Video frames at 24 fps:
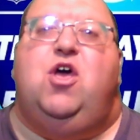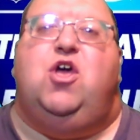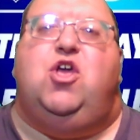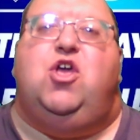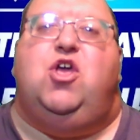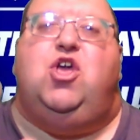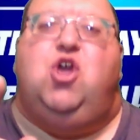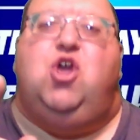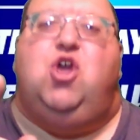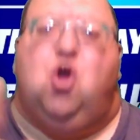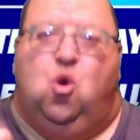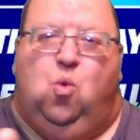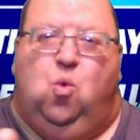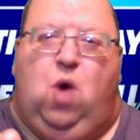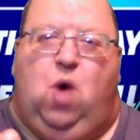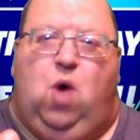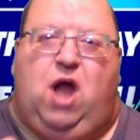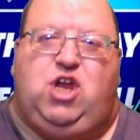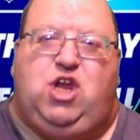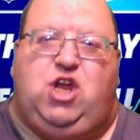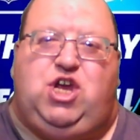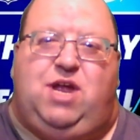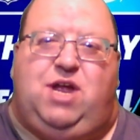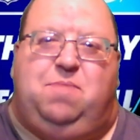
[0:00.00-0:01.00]
You're
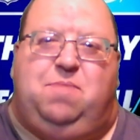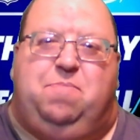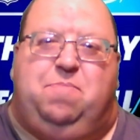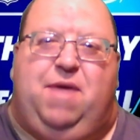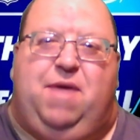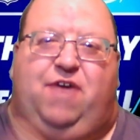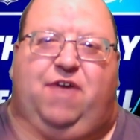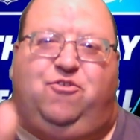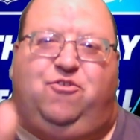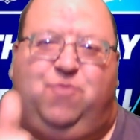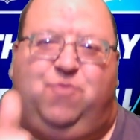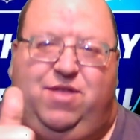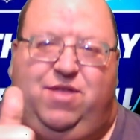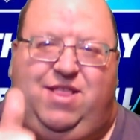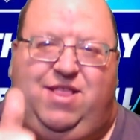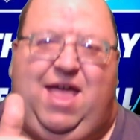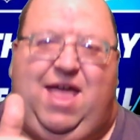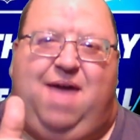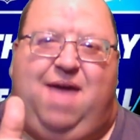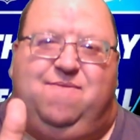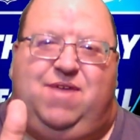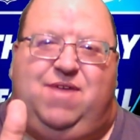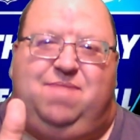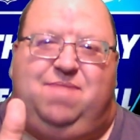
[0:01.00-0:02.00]
watching Picks with
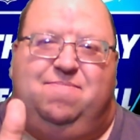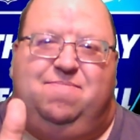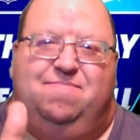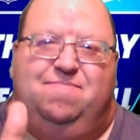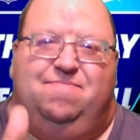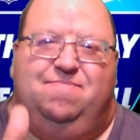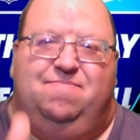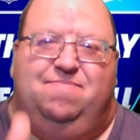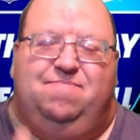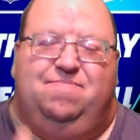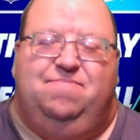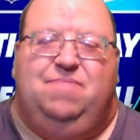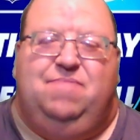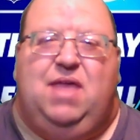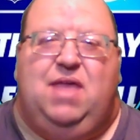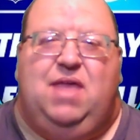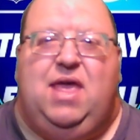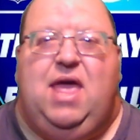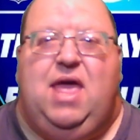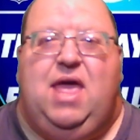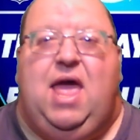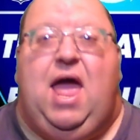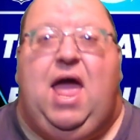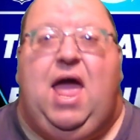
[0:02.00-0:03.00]
David.
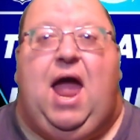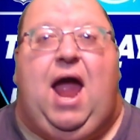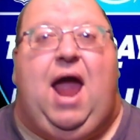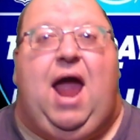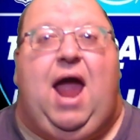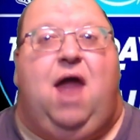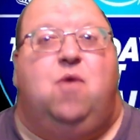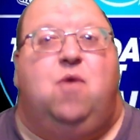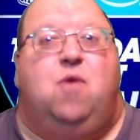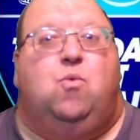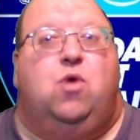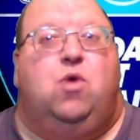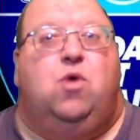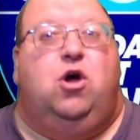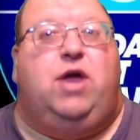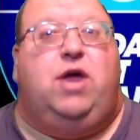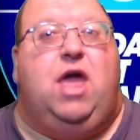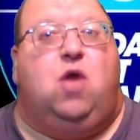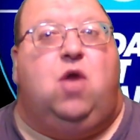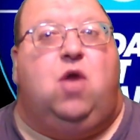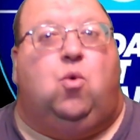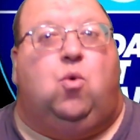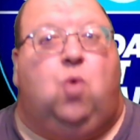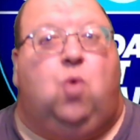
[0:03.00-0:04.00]
And we'll
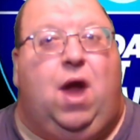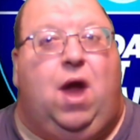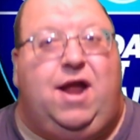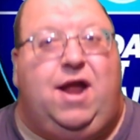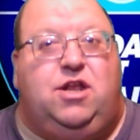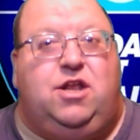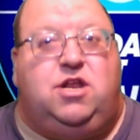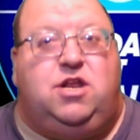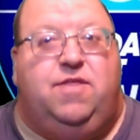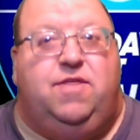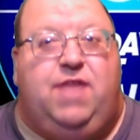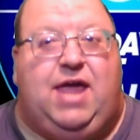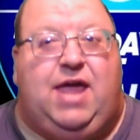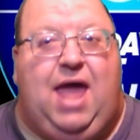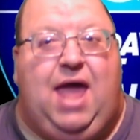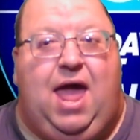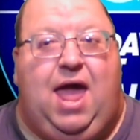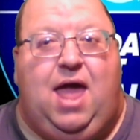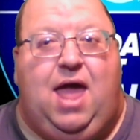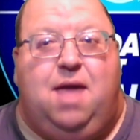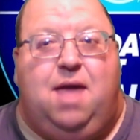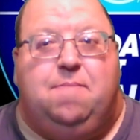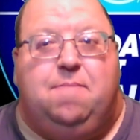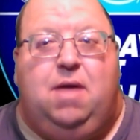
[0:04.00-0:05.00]
get right to the
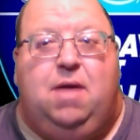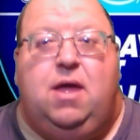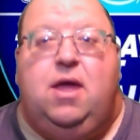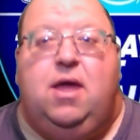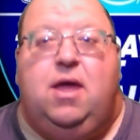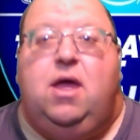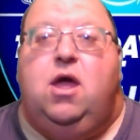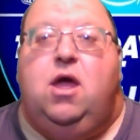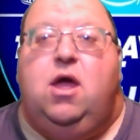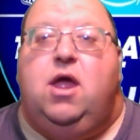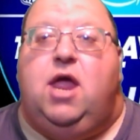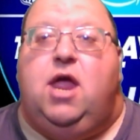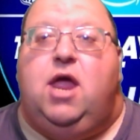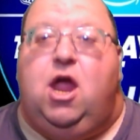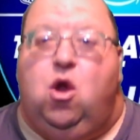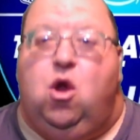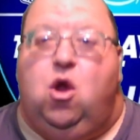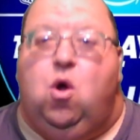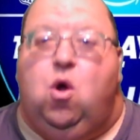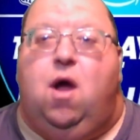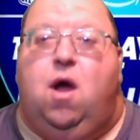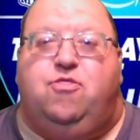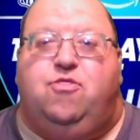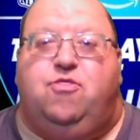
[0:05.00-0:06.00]
game here
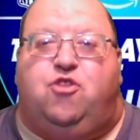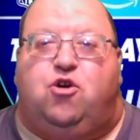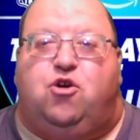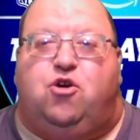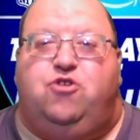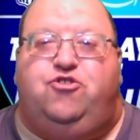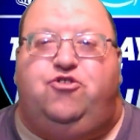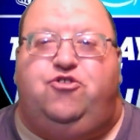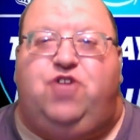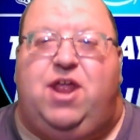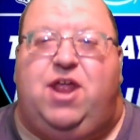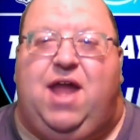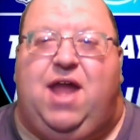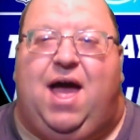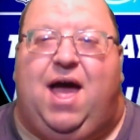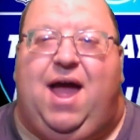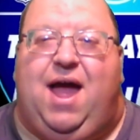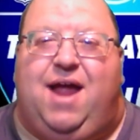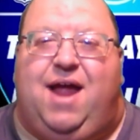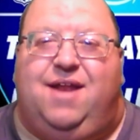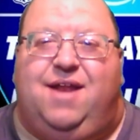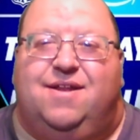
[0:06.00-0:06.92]
on Thursday night.